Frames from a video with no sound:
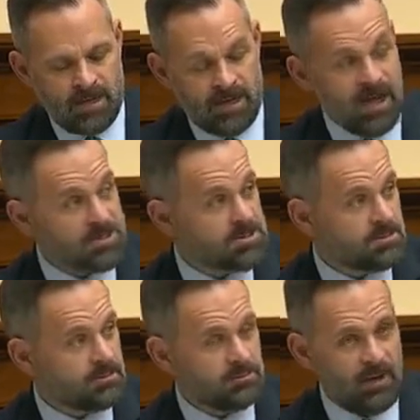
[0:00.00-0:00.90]
And as
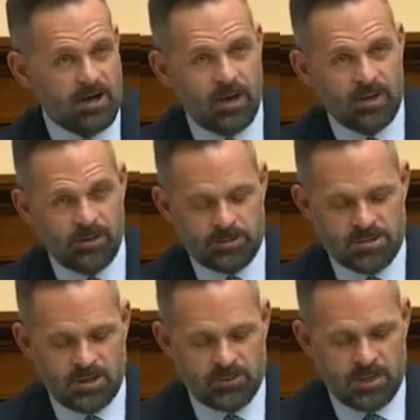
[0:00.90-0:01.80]
my colleague,
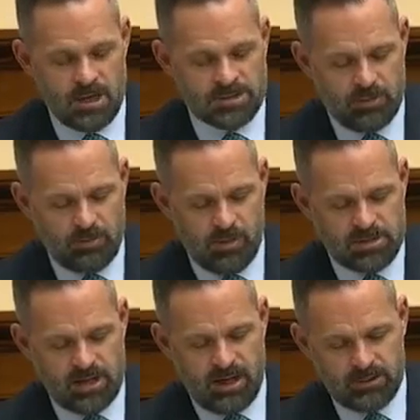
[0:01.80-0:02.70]
Representative Johnson, had
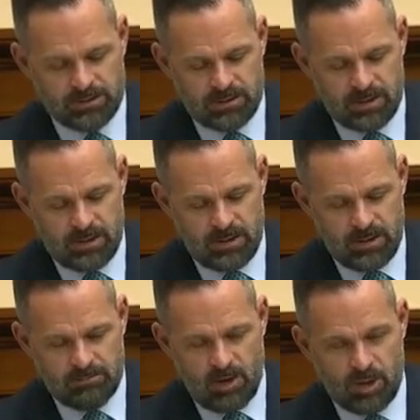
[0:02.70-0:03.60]
pointed out,
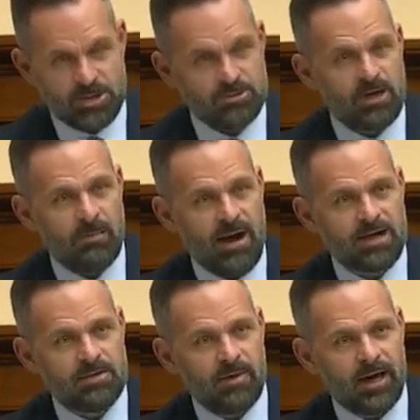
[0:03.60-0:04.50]
also not
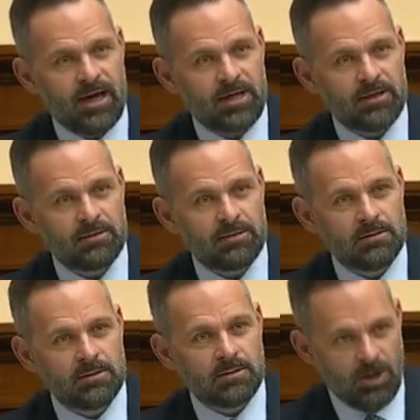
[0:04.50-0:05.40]
abiding by
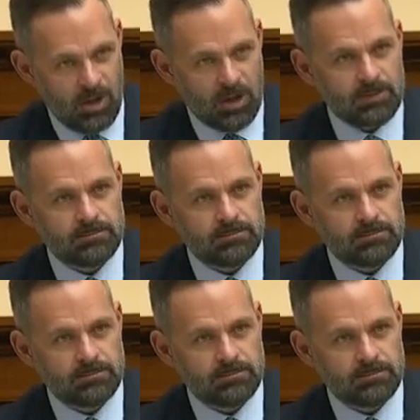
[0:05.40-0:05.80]
law.